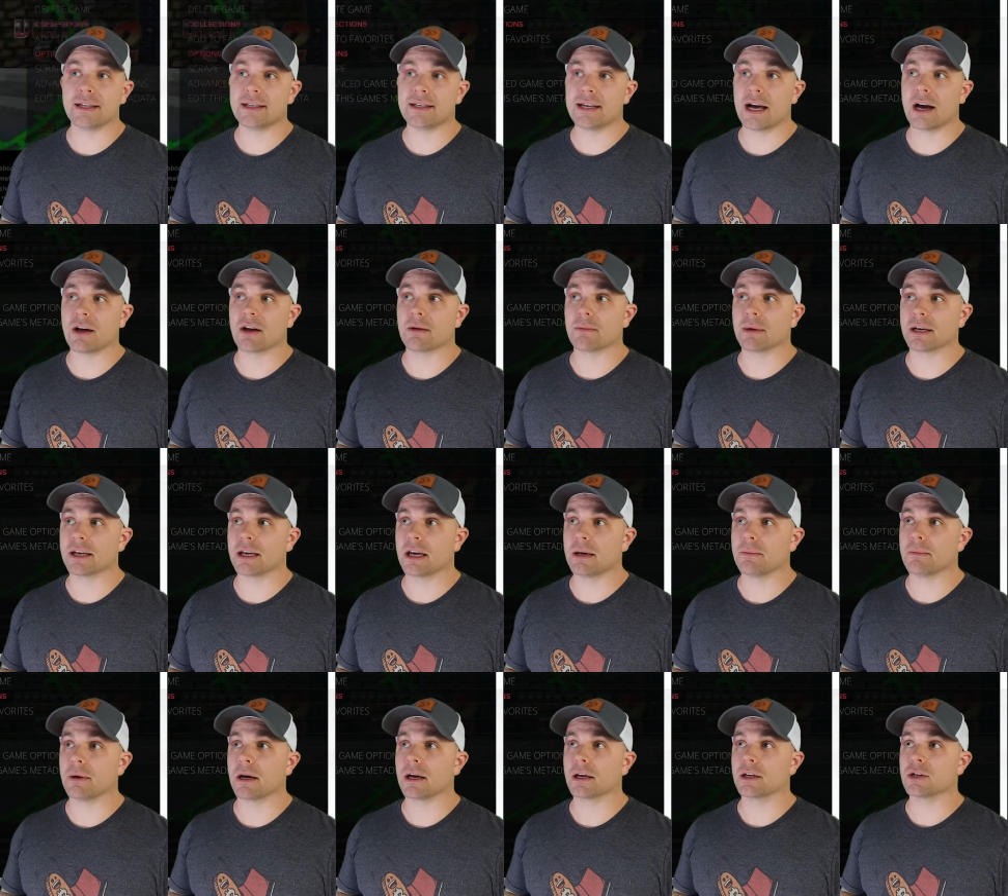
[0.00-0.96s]
that down on my
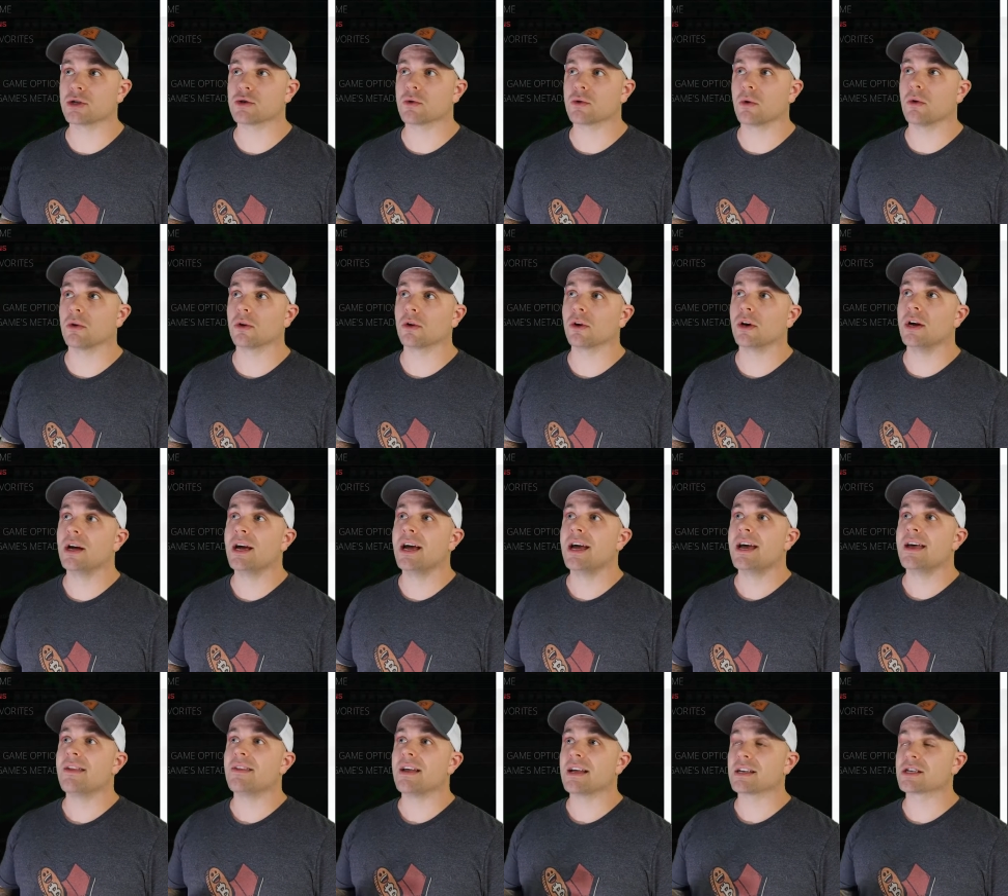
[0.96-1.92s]
gamepad controller
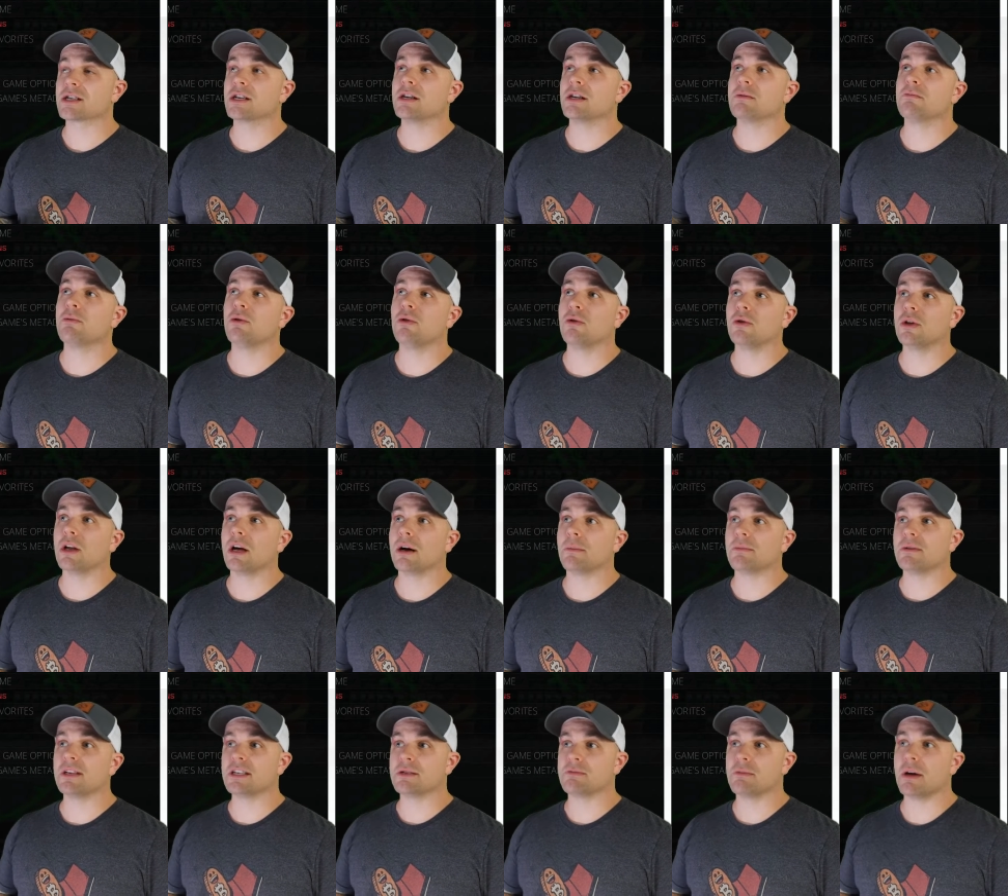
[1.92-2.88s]
that's gonna pull
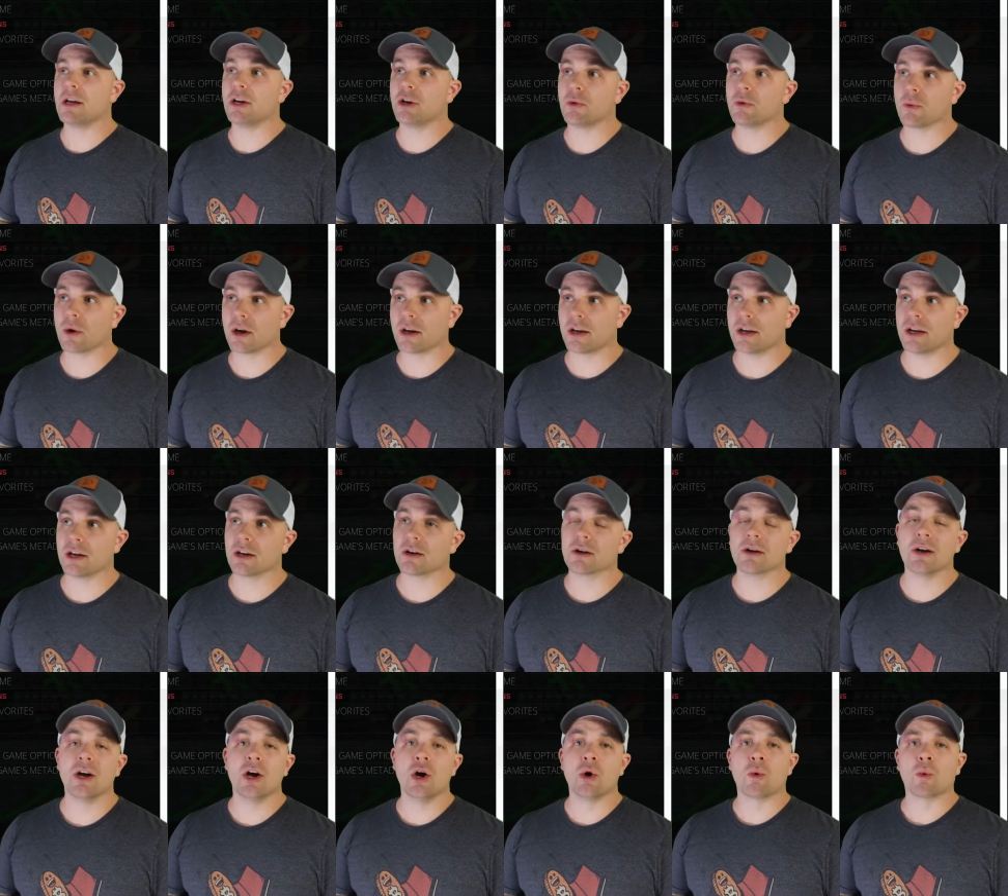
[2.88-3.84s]
up this menu right
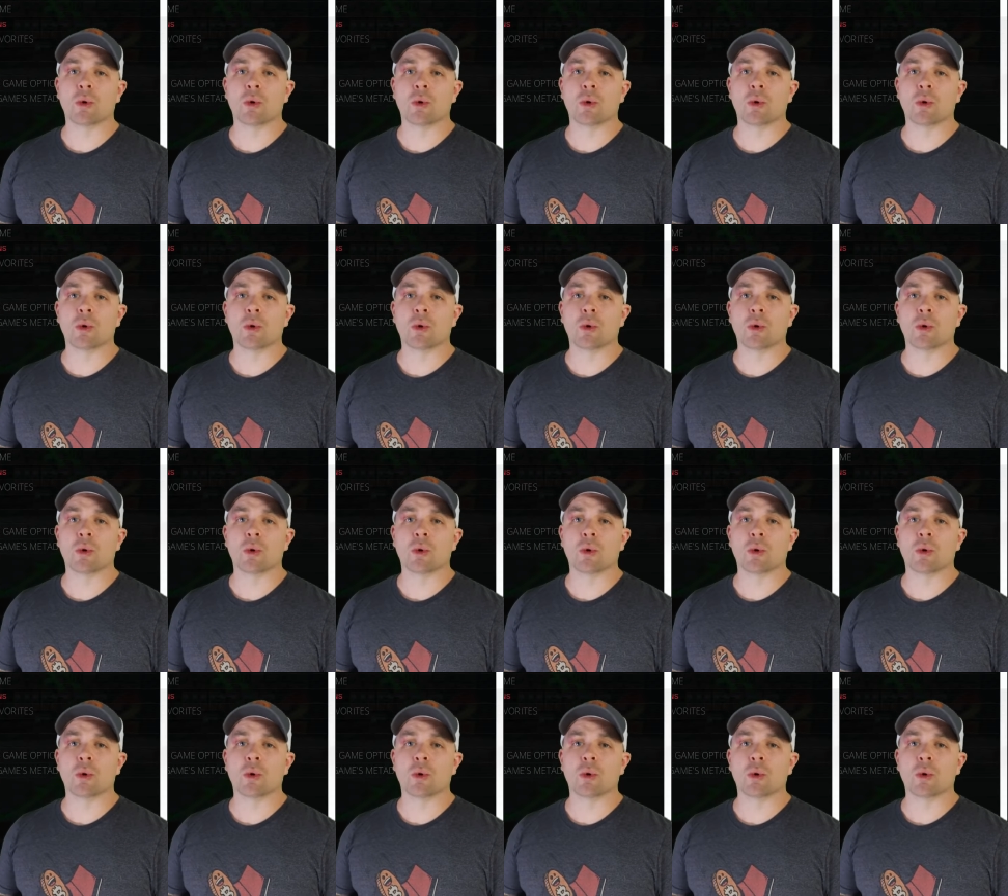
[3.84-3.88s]
here.